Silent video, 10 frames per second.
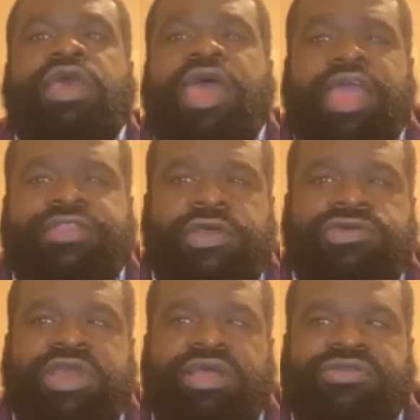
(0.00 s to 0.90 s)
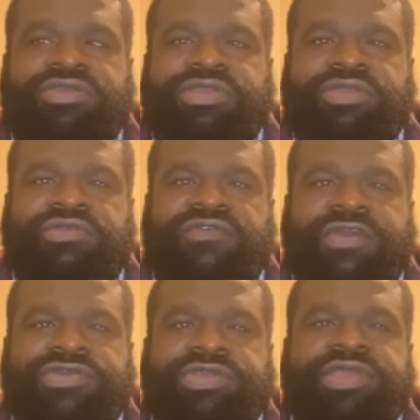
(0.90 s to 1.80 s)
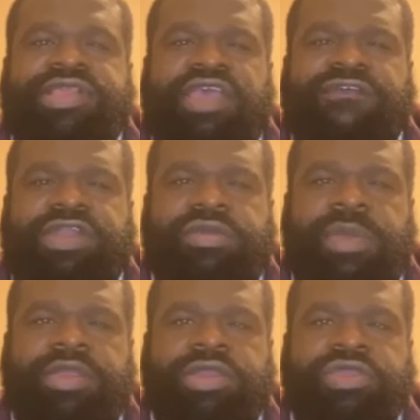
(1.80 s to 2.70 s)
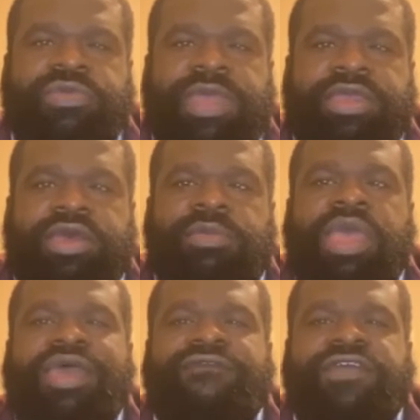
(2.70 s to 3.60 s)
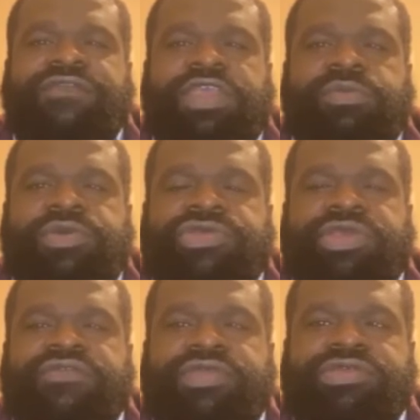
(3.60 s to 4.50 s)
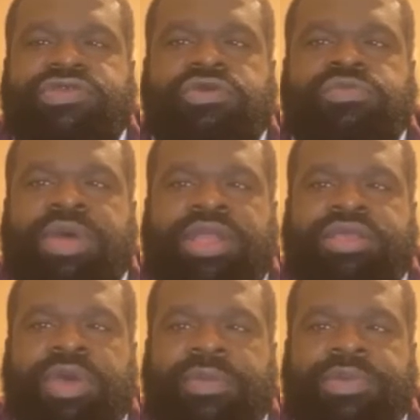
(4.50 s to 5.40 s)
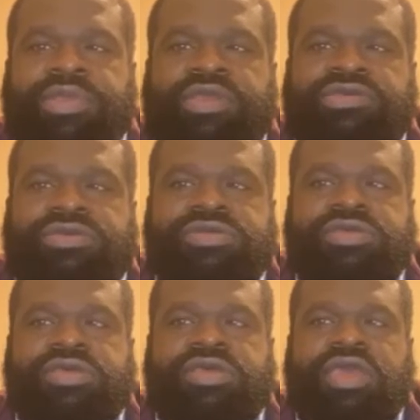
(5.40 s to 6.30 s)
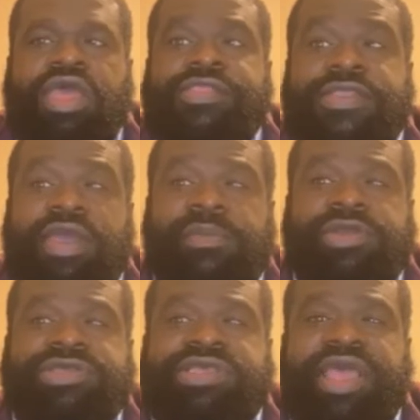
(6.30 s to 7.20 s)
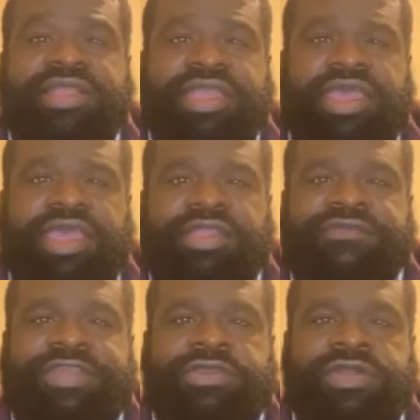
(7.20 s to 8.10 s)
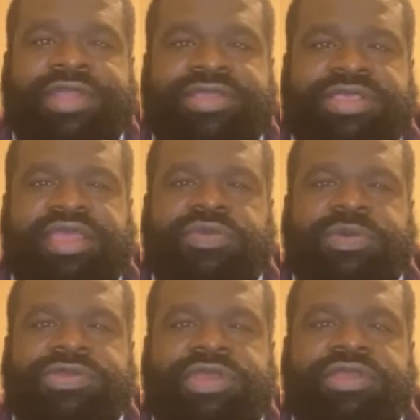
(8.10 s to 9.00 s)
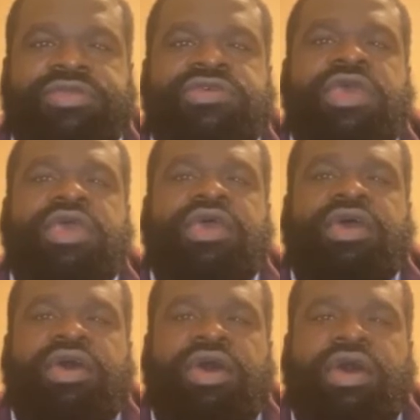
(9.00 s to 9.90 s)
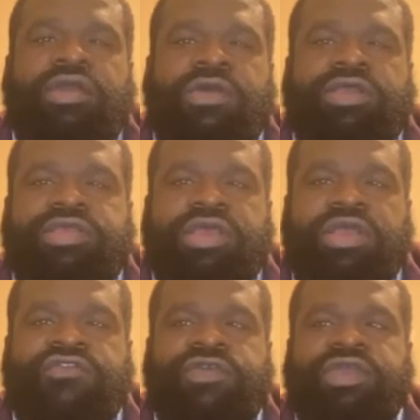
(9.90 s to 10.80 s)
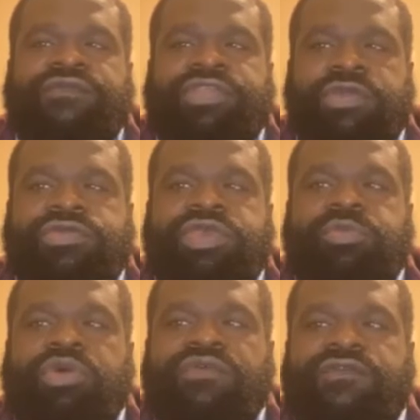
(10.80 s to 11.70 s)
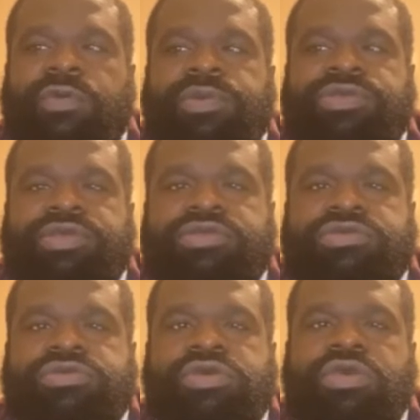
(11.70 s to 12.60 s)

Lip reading: At those colleges and universities, African Americans make up 15% of the student body population. The number is slightly ahead of the United States percentage across the country of 13.4%.